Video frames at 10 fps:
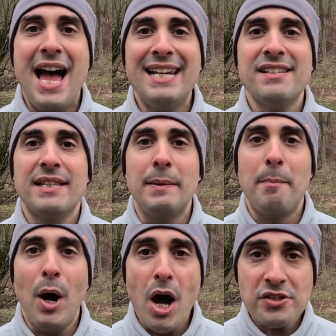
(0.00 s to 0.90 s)
that is the
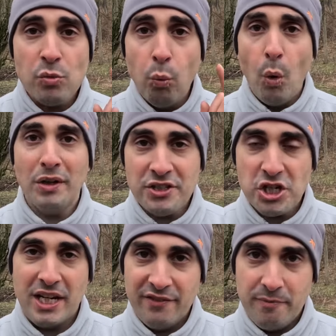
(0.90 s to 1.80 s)
Boss
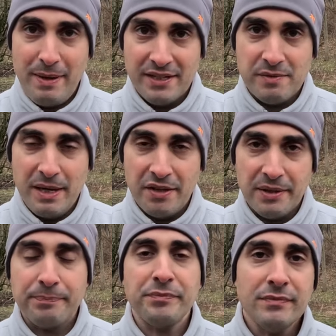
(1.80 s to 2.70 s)
Warchief
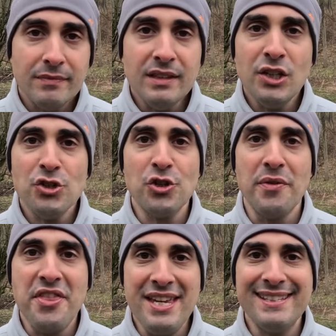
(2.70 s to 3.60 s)
Bismuth. So
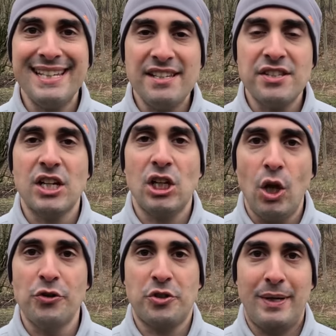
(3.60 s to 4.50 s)
this is the
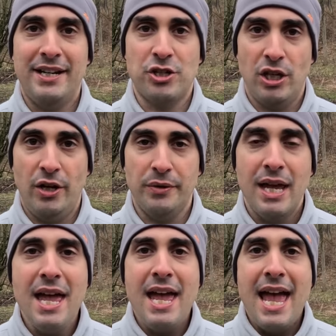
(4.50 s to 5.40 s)
close range load.